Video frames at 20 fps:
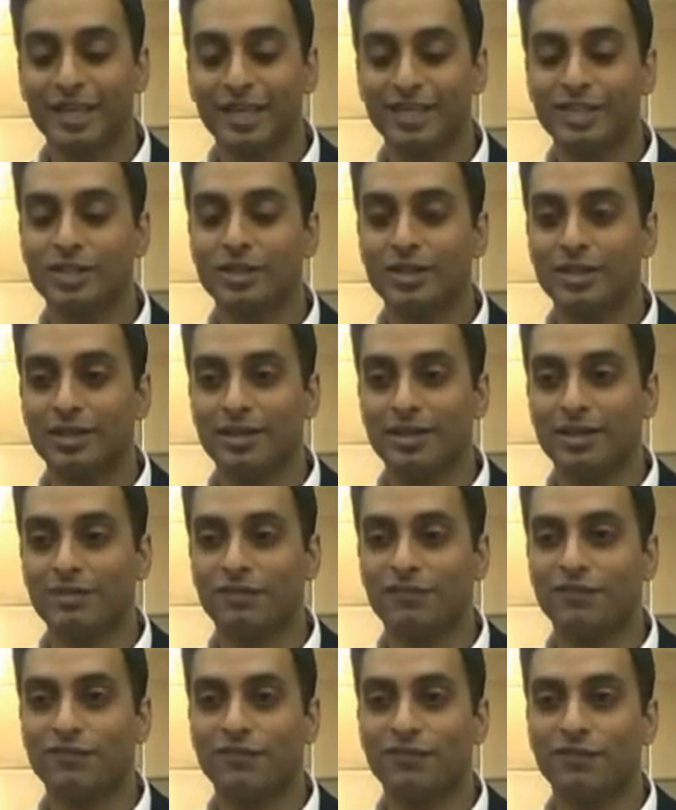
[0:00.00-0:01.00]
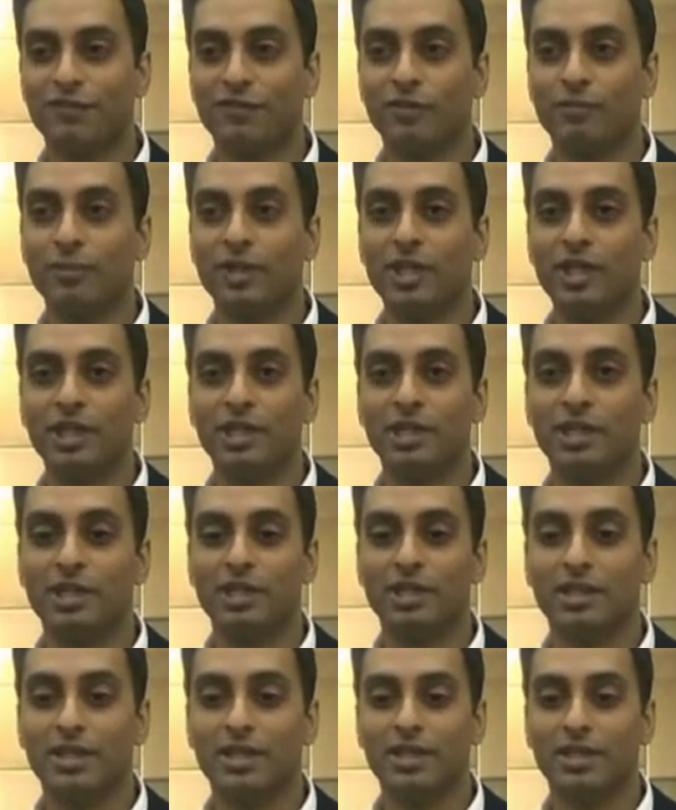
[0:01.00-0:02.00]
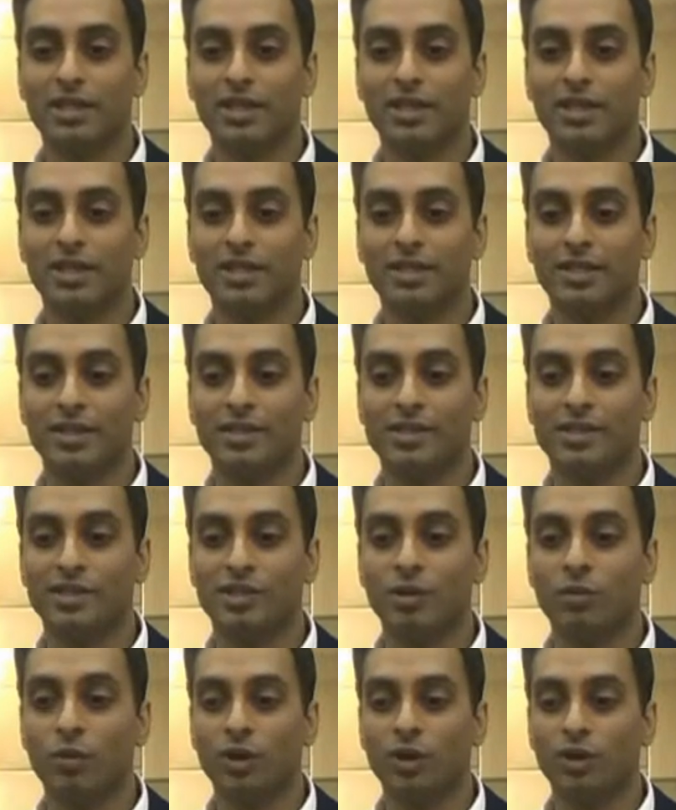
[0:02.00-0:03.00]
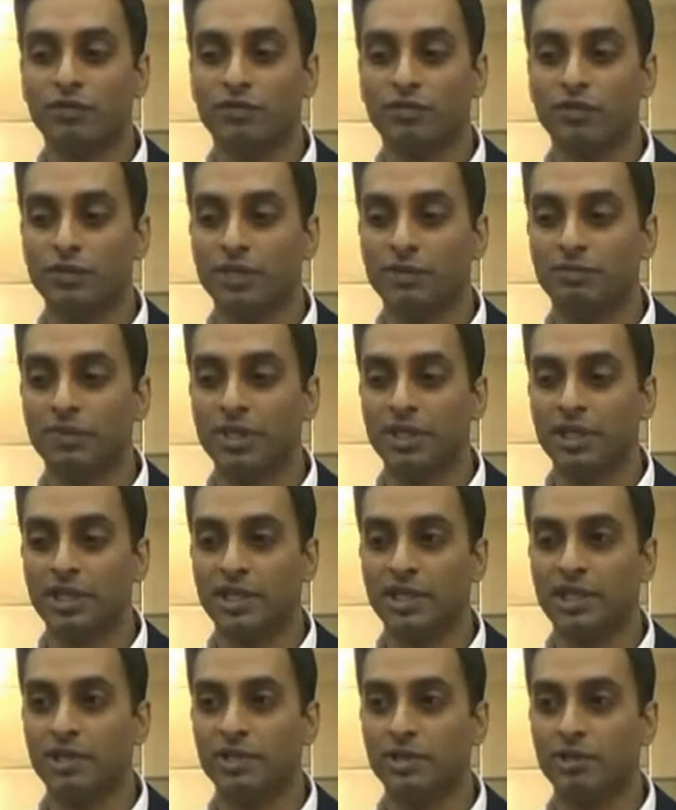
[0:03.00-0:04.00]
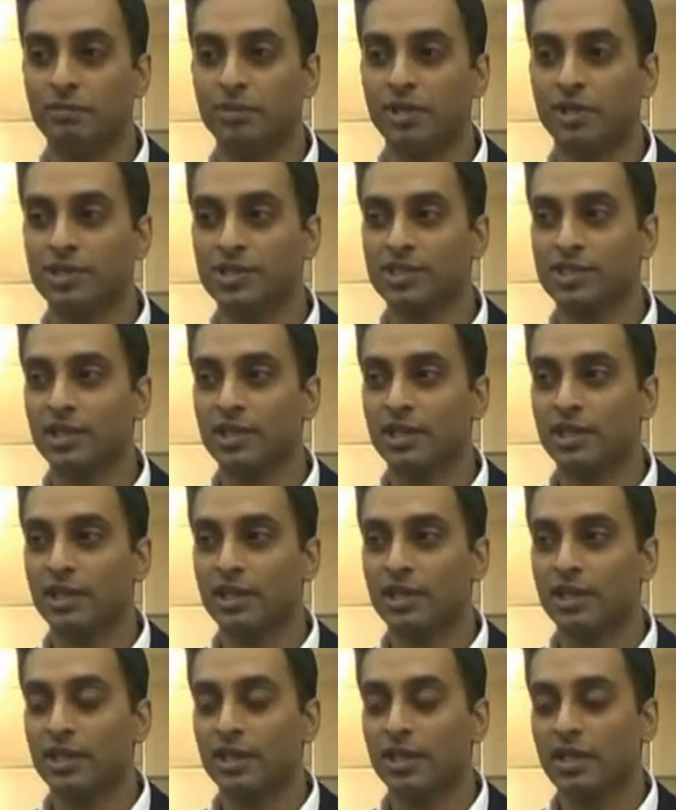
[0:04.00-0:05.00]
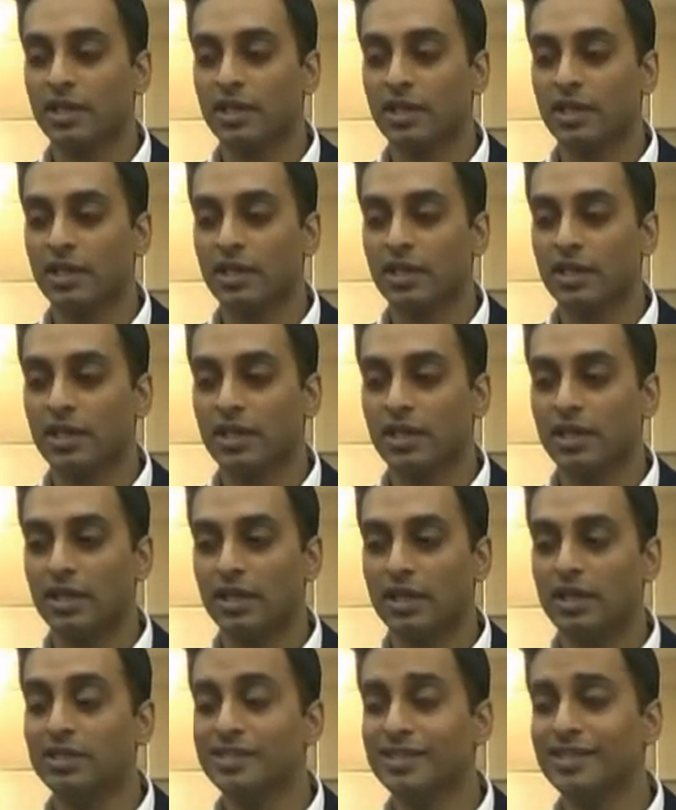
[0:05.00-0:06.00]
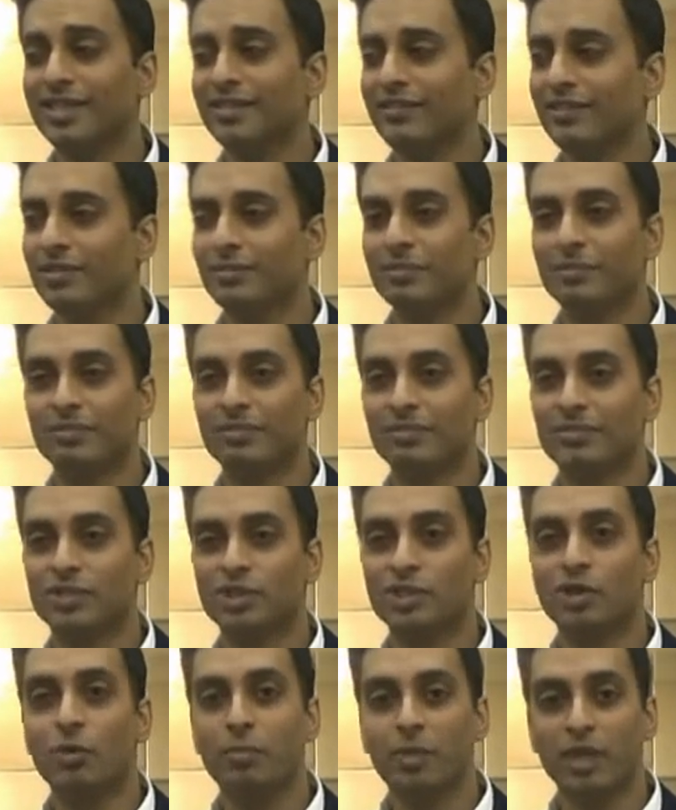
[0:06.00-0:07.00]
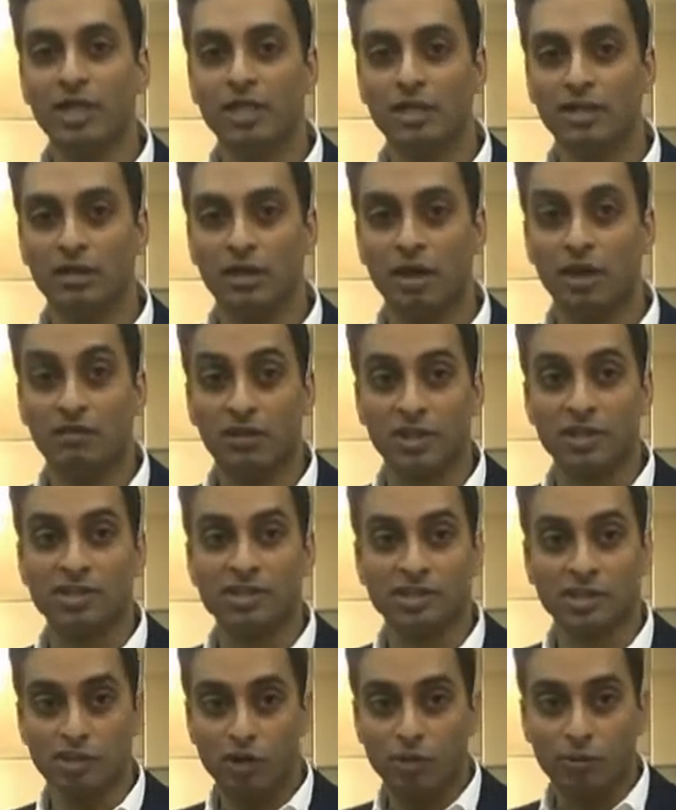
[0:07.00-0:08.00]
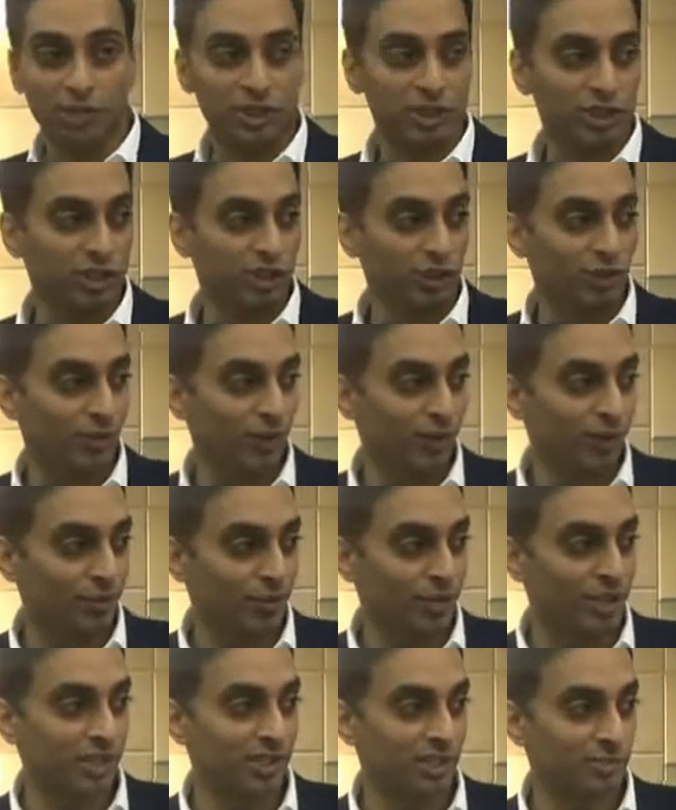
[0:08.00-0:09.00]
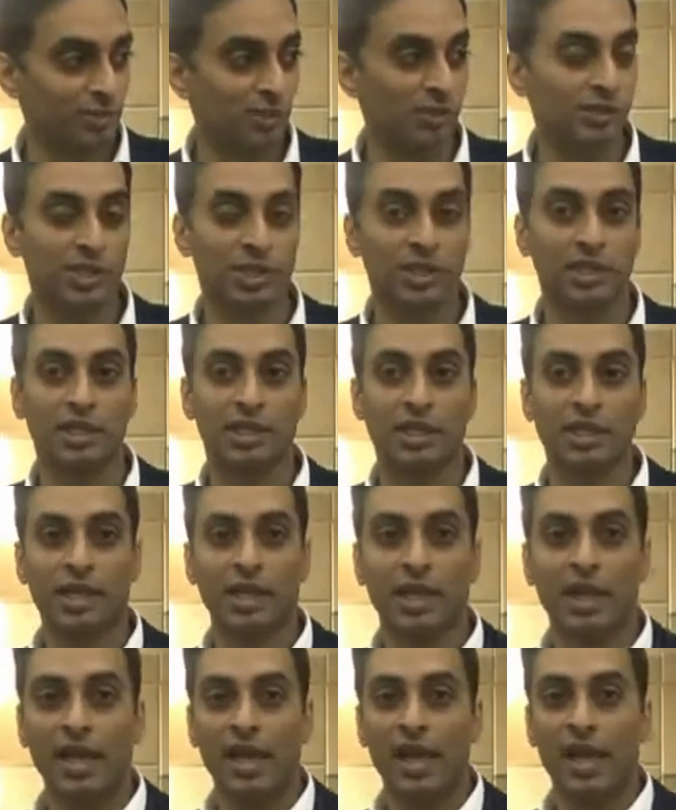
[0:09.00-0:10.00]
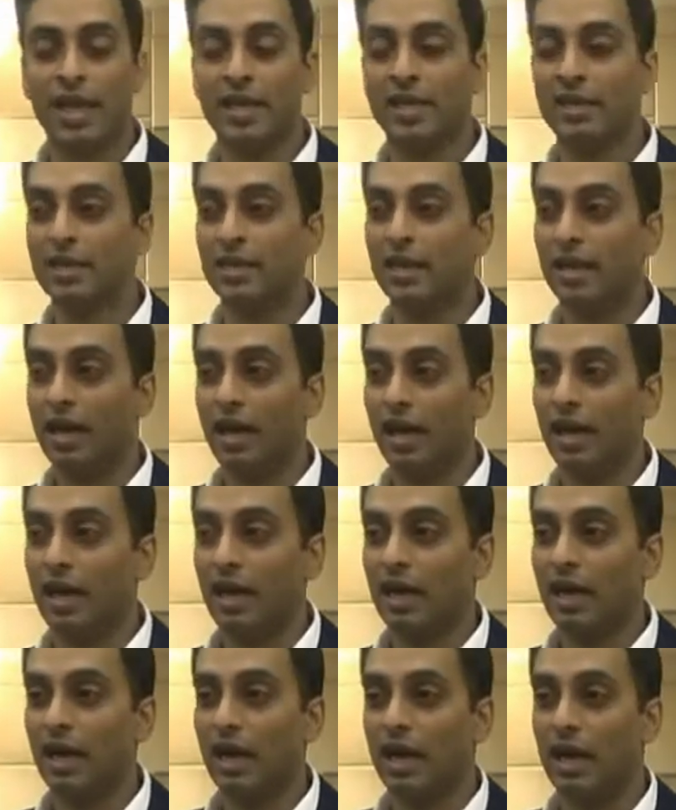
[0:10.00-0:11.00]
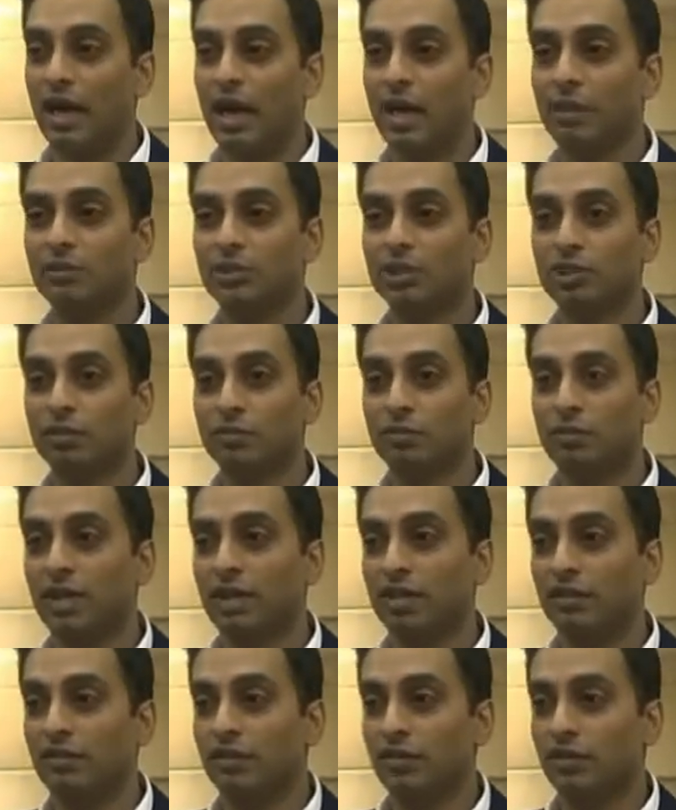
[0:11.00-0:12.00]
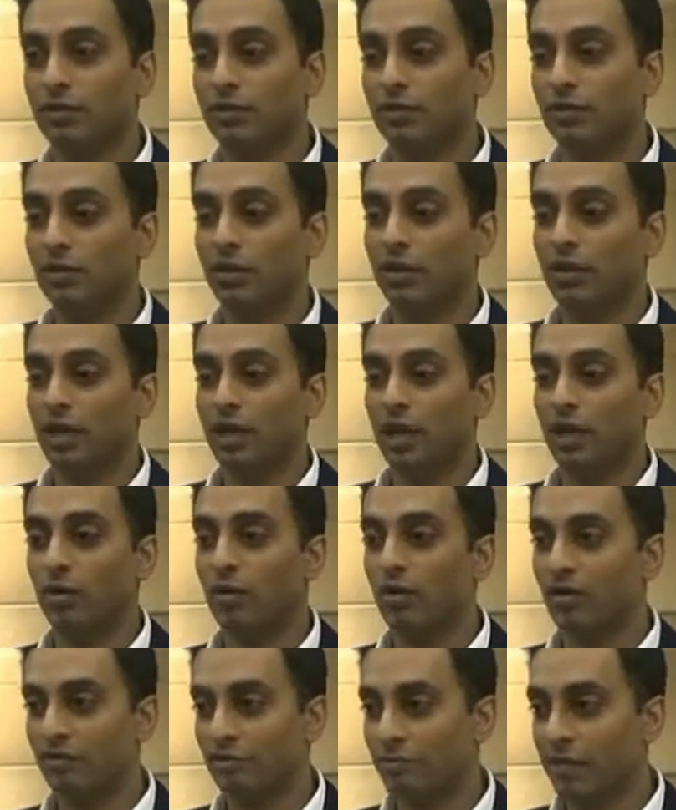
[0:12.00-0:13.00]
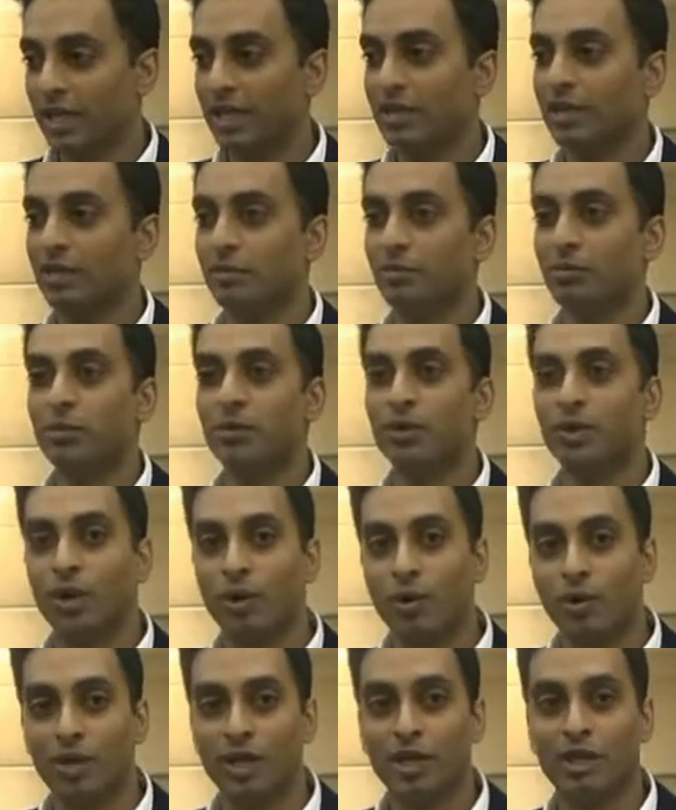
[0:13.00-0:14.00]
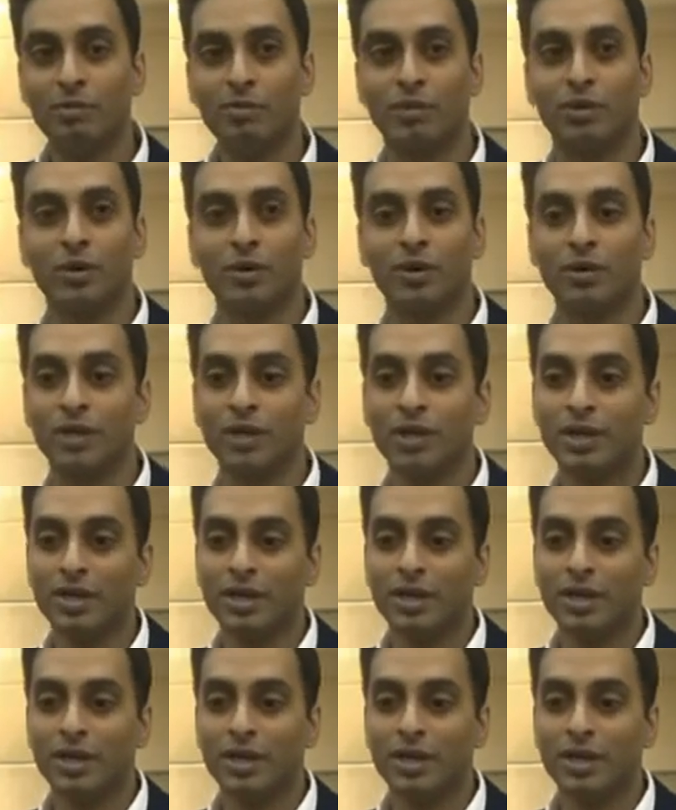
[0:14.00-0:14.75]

It's, for me, it's so wonderful to be here because he's given so many of us so much joy with his music. And I'm sure many of you who have met him or know him, or